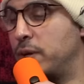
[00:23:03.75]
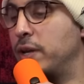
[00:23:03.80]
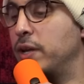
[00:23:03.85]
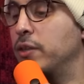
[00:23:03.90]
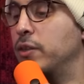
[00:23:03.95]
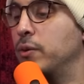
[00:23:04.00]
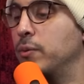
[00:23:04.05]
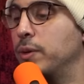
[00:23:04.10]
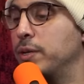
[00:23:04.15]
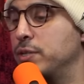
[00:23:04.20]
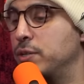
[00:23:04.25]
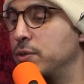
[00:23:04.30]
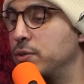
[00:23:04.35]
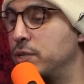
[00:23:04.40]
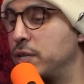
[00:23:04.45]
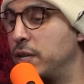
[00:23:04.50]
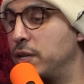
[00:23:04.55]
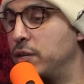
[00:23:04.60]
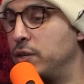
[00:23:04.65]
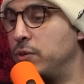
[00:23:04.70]
there any other research
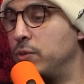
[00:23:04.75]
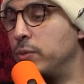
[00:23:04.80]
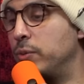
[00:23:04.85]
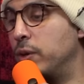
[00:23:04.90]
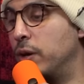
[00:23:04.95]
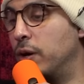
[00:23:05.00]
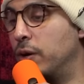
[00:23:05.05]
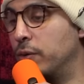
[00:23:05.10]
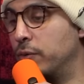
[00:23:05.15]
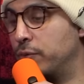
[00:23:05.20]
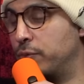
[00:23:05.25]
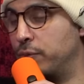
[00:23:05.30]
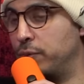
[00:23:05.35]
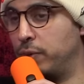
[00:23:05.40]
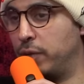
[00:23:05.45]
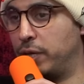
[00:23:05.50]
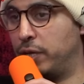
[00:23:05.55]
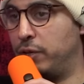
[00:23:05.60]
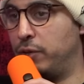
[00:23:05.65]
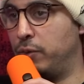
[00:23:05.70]
that you know through
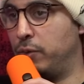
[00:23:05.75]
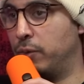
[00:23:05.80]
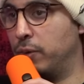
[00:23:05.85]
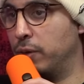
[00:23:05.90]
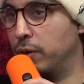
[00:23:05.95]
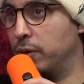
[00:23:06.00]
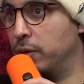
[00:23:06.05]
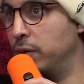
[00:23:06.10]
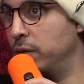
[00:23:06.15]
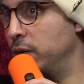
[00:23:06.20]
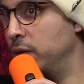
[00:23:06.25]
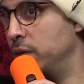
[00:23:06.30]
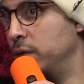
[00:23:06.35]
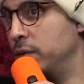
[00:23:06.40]
like your